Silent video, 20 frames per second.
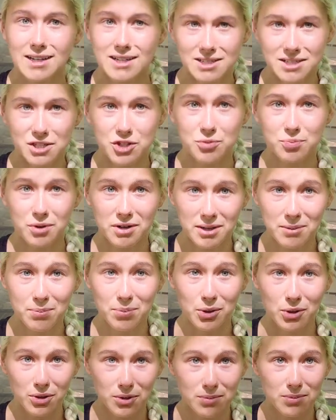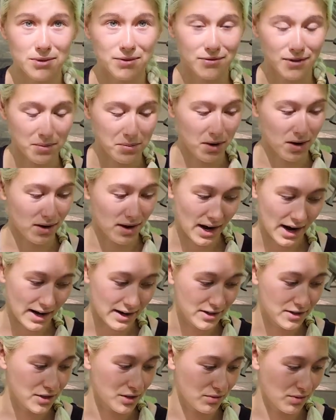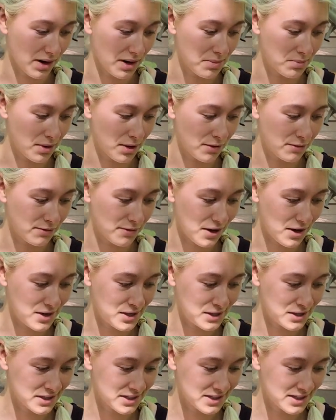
She's pretty pooped from our hike to Rainbow Falls.